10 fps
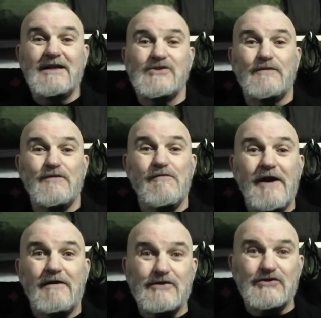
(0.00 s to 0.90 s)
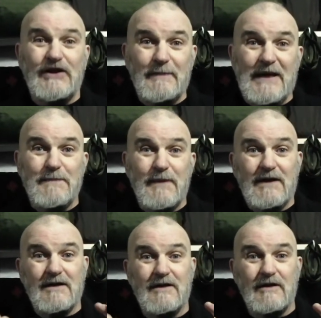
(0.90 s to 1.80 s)
So if you run out of toilet paper,
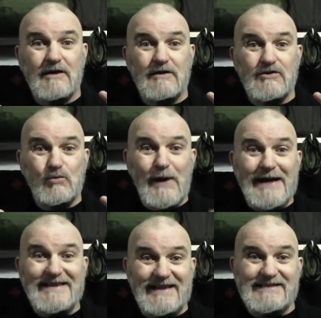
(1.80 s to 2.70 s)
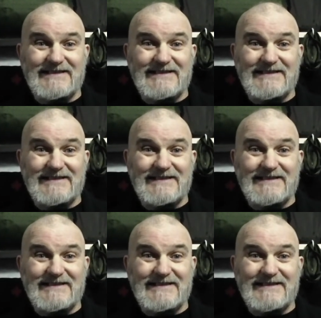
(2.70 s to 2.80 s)
you wet this.